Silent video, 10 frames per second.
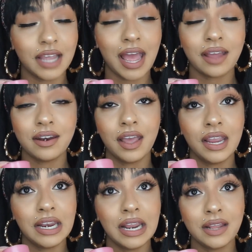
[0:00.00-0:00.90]
at
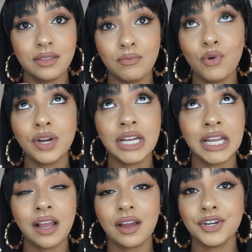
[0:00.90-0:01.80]
night, in the
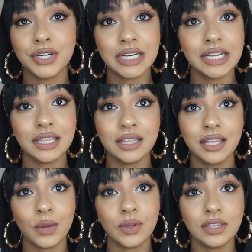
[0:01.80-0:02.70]
morning, underneath
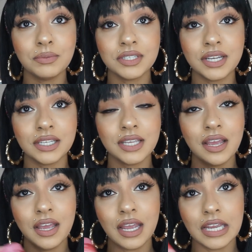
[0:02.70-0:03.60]
liquid lipsticks.
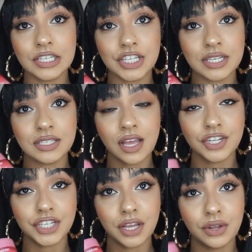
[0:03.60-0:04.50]
It's just
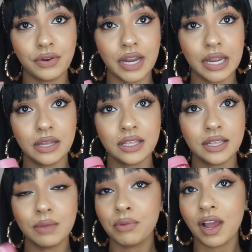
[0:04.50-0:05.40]
such a great
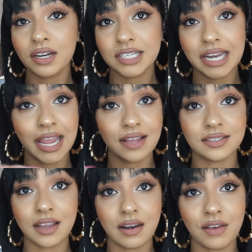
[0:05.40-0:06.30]
lip product, and I can't
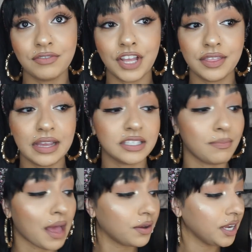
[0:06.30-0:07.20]
say enough good things
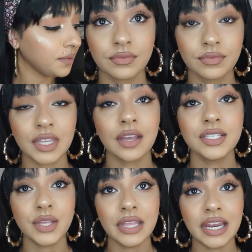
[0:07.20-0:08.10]
about it.
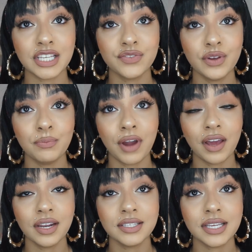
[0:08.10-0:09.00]
So the next few
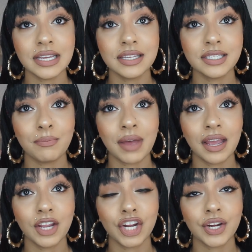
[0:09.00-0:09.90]
products is
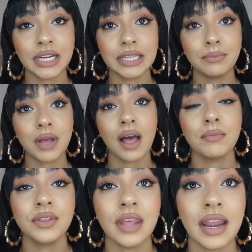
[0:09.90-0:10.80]
my current lip
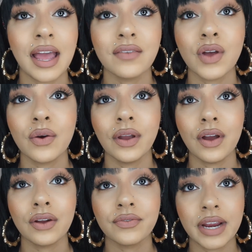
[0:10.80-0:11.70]
combo that I have going
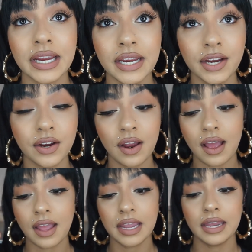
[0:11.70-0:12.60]
on right here.
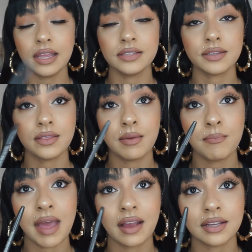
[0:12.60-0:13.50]
It is the
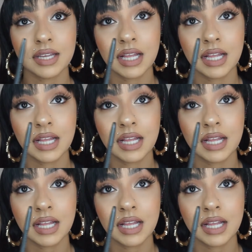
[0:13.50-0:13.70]
MAC